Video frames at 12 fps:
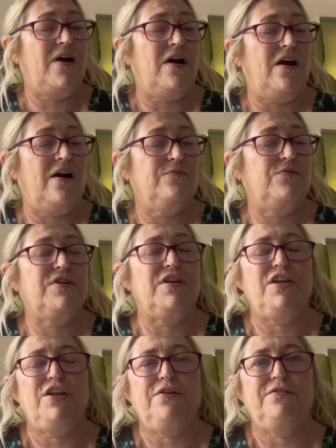I wouldn't
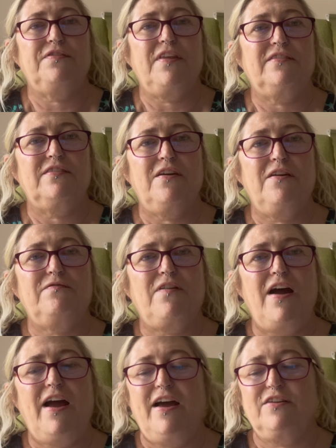use this if I
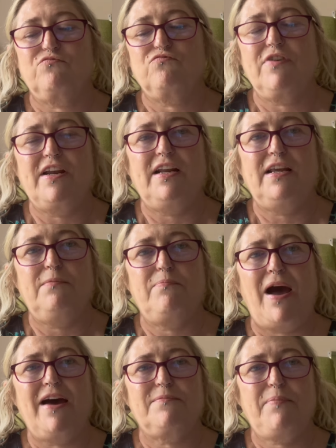had really
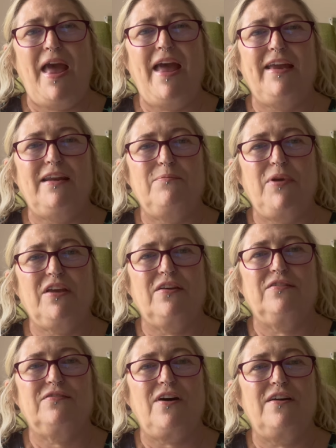bad pain,
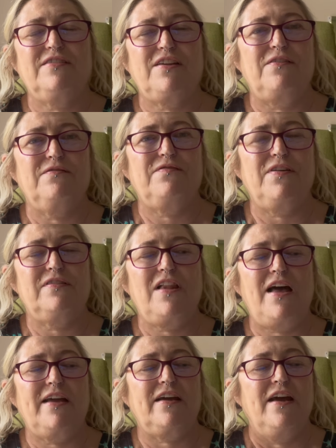because I don't feel
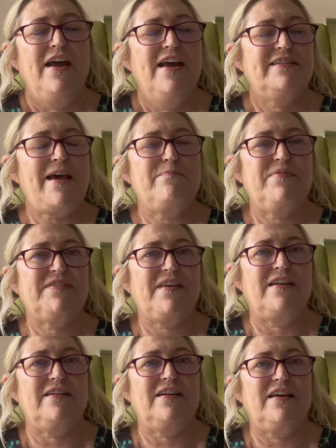like
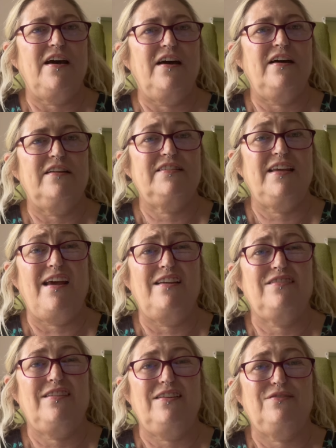10%
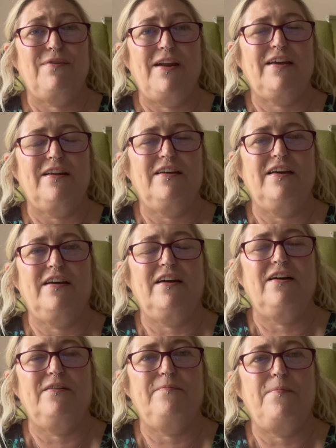THC is really
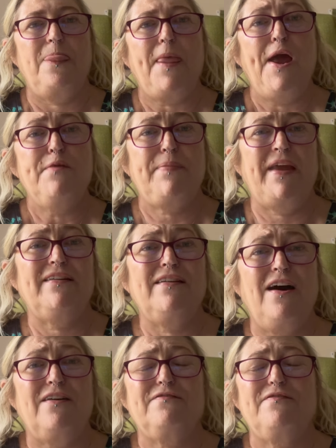gonna be
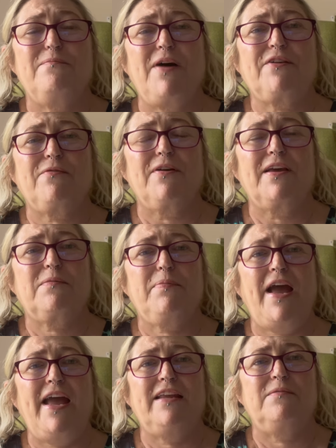enough for my chronic
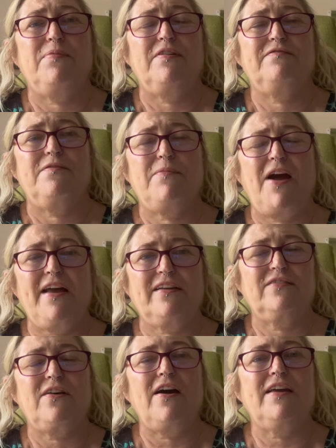pain. But for my
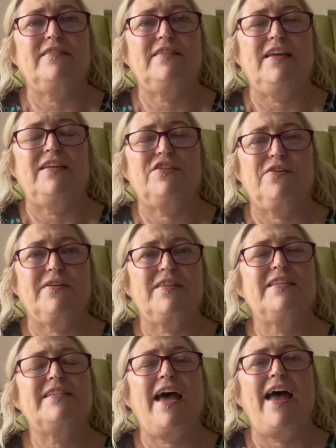anxiety during
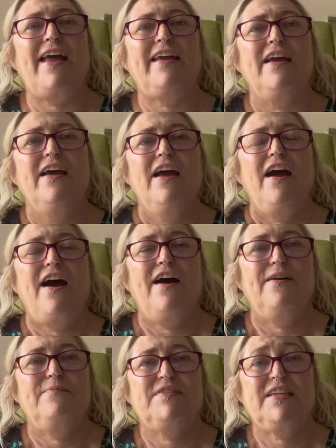the day,
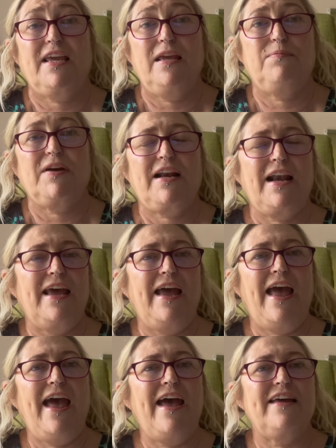to keep a clear
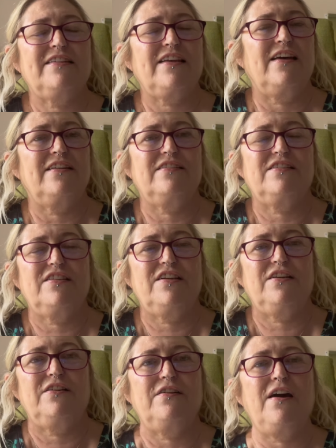head and
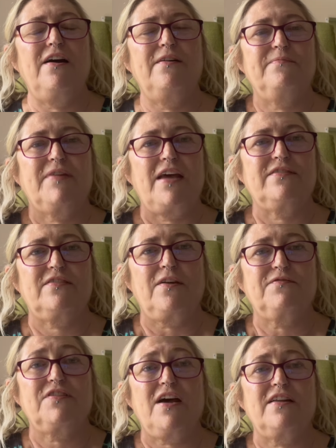to get
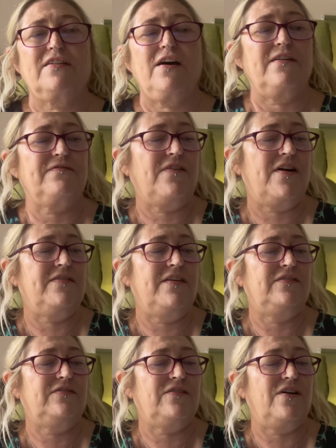stuff done, I find
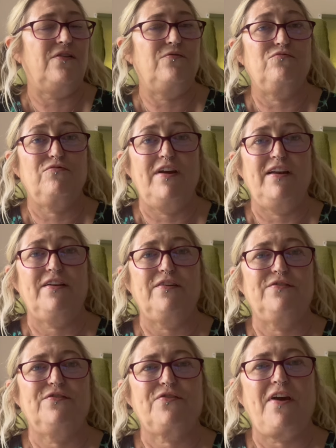this a really
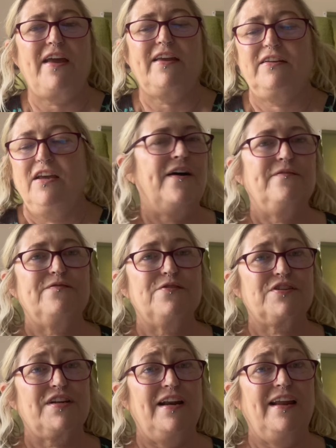good strain.
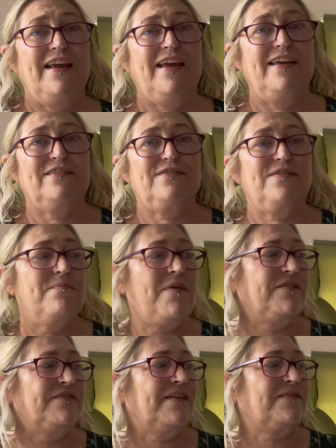Unfortunately, it's the
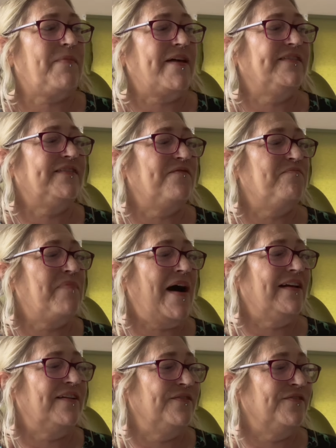most expensive
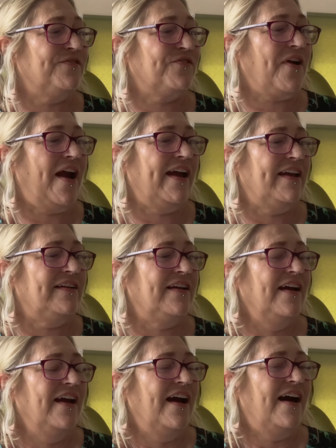balanced
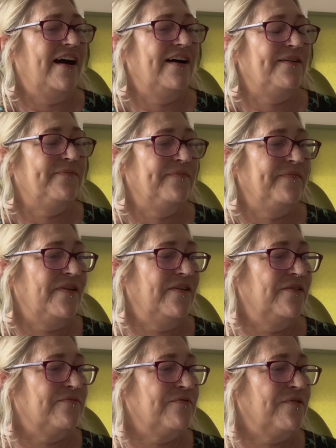strain.
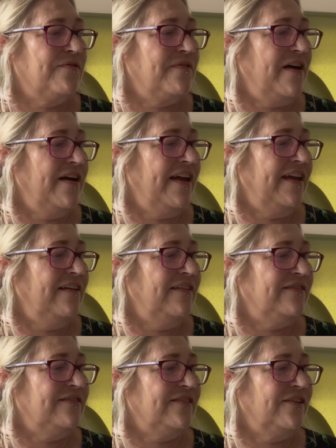Aurora
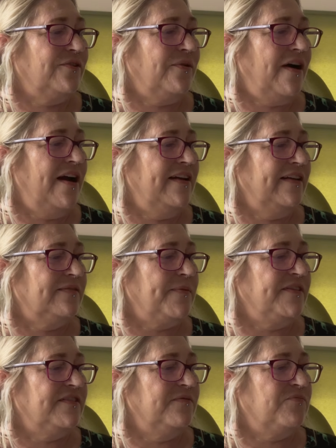is quite an
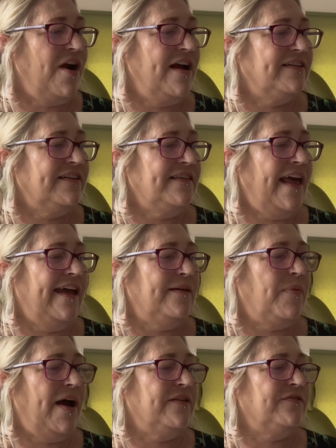expensive brand. It's
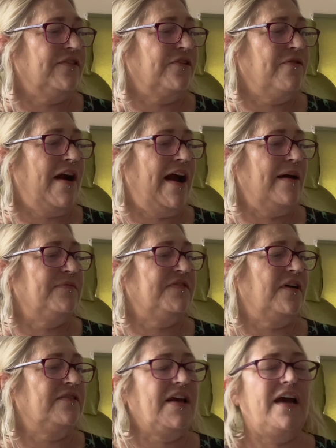£8 a gram,
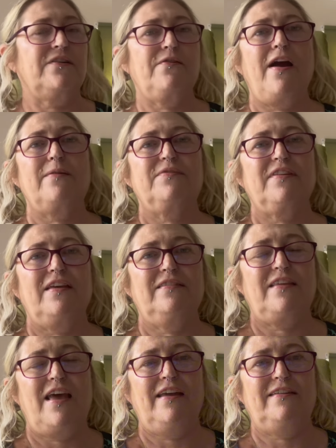so 10 grams
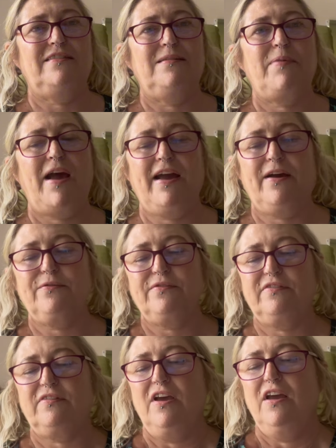is £80.